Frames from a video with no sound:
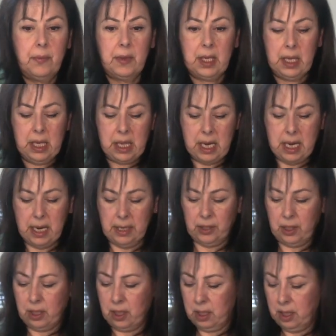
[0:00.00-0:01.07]
Like
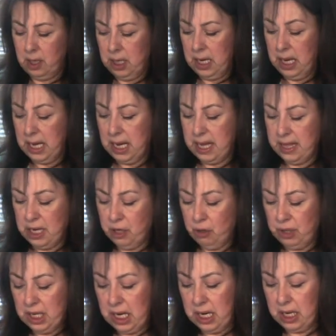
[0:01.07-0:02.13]
that. And then you
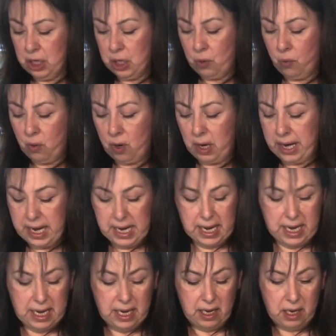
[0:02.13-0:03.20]
take your
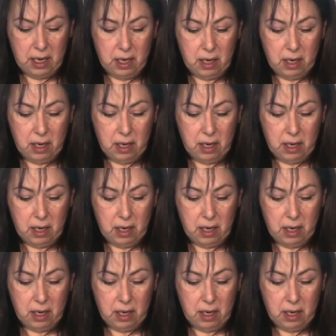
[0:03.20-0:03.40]
egg.